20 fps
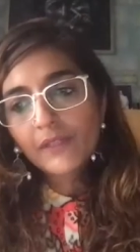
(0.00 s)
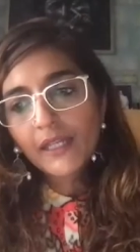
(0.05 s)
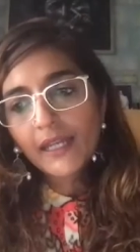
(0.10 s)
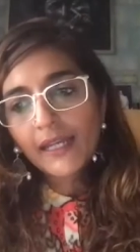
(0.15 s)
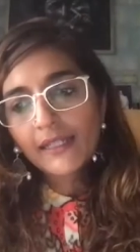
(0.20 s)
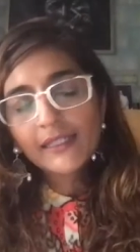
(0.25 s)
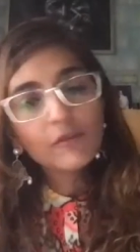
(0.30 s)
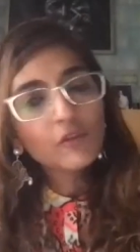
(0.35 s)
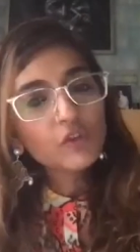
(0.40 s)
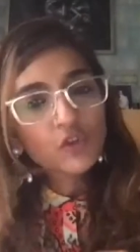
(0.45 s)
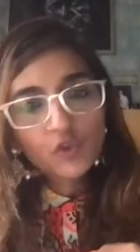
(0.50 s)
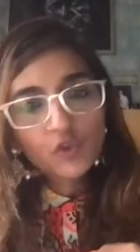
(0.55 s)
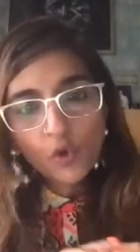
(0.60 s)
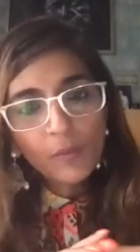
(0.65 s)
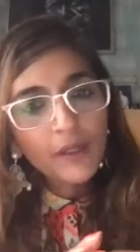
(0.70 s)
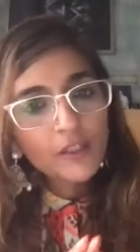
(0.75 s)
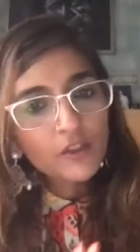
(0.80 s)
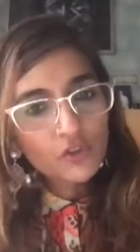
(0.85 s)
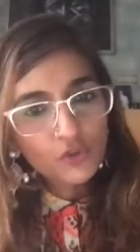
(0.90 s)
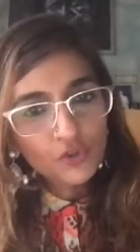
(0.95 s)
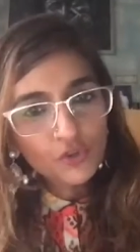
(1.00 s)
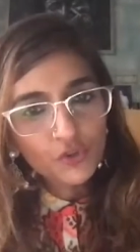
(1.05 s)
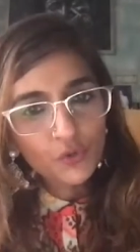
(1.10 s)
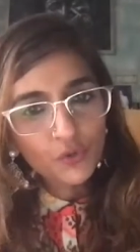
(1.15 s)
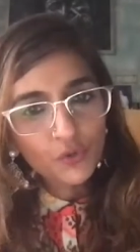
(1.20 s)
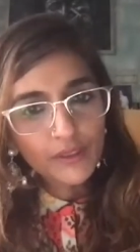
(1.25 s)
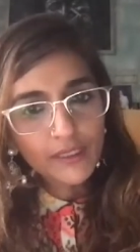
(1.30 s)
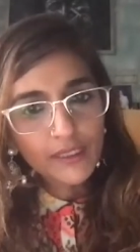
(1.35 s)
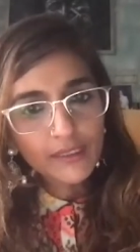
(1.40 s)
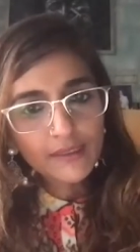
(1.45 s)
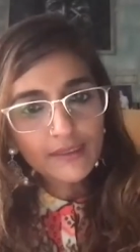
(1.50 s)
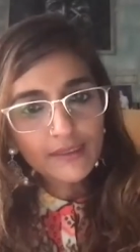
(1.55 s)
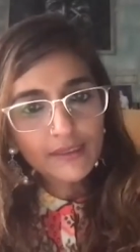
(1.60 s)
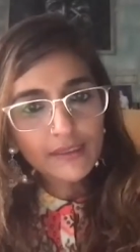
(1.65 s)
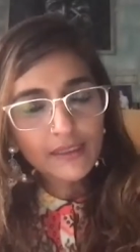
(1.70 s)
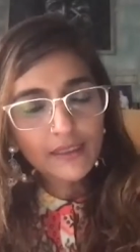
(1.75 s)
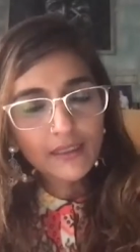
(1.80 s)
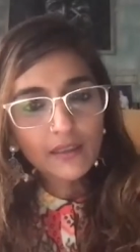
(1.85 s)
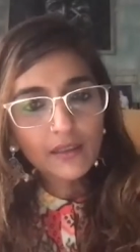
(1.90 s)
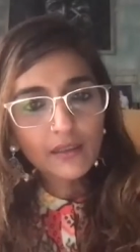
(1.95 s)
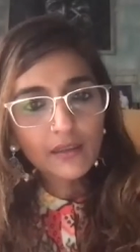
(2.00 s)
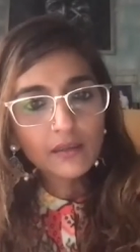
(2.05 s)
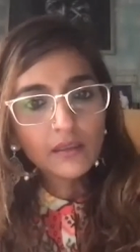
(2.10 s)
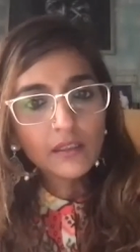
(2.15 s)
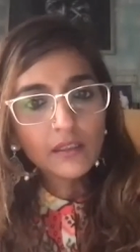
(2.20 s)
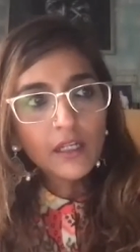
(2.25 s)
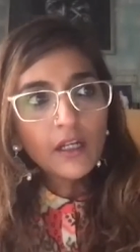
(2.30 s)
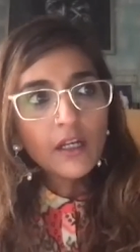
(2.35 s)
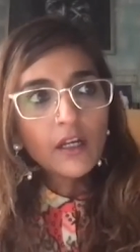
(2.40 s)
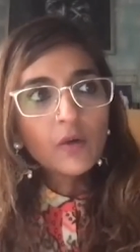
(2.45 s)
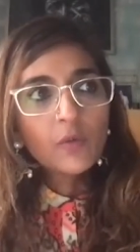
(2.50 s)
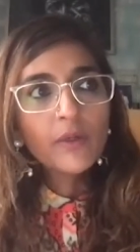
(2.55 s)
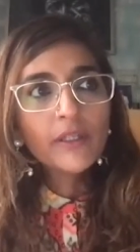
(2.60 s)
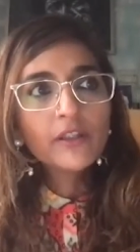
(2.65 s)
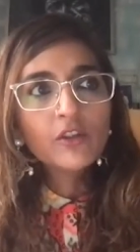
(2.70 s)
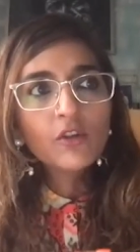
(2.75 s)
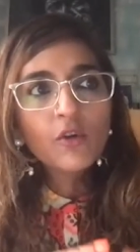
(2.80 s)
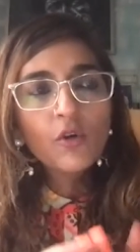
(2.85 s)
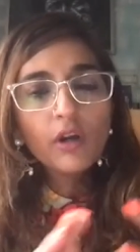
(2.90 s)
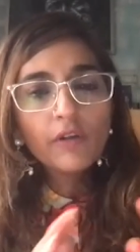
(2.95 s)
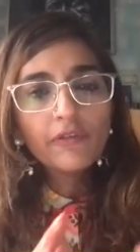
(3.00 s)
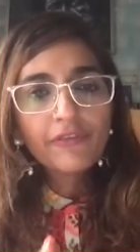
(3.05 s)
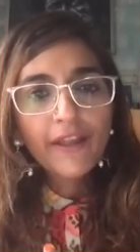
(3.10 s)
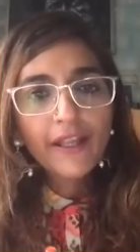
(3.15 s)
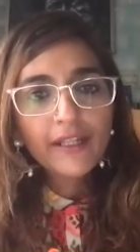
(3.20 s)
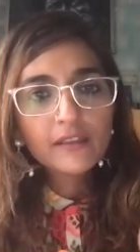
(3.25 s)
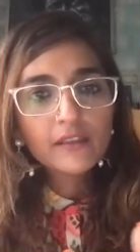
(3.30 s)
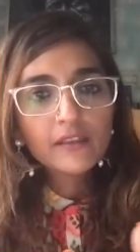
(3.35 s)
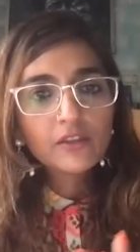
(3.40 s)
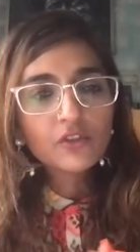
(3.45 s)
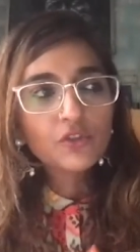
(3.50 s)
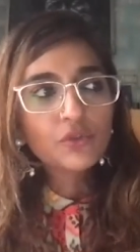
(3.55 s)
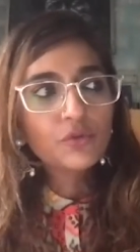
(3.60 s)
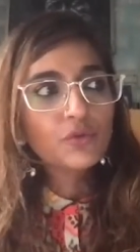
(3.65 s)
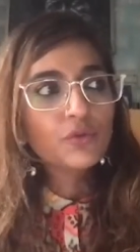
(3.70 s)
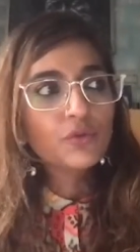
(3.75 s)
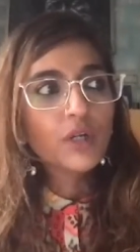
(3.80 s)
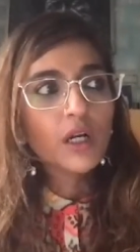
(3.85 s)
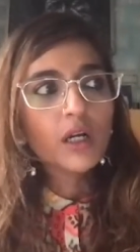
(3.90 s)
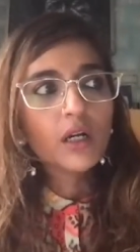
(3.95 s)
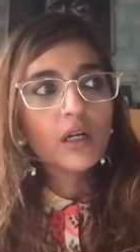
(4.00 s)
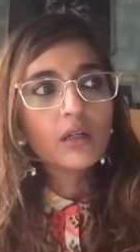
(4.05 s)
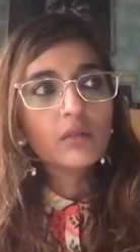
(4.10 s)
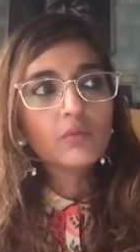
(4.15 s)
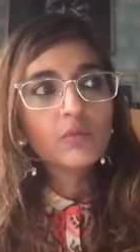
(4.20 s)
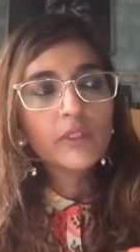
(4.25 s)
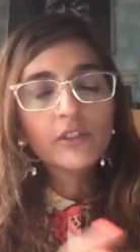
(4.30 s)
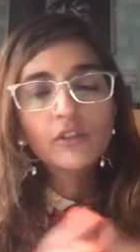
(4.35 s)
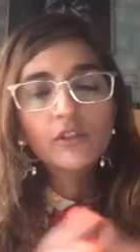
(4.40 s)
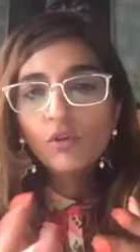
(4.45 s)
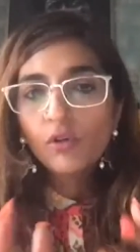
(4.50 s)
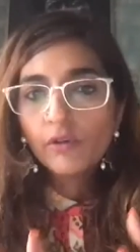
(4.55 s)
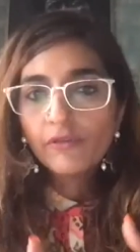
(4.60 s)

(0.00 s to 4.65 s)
and there was so much to show in that city uh, with no offense to uh, with no